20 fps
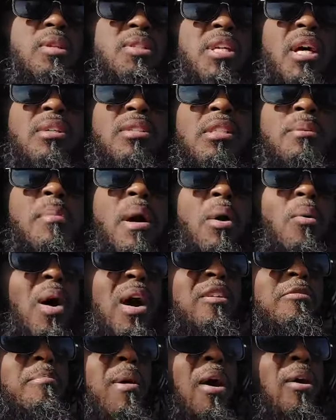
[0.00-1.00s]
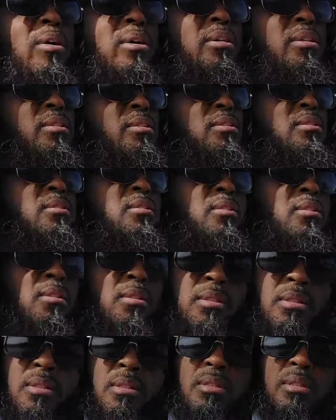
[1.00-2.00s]
Shouts to my wife, Malka.
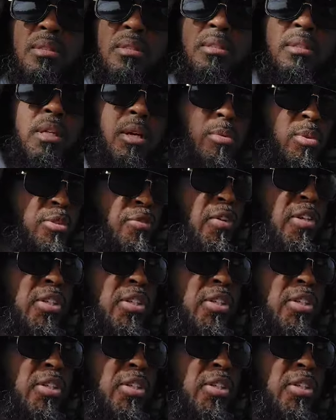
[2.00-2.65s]
It was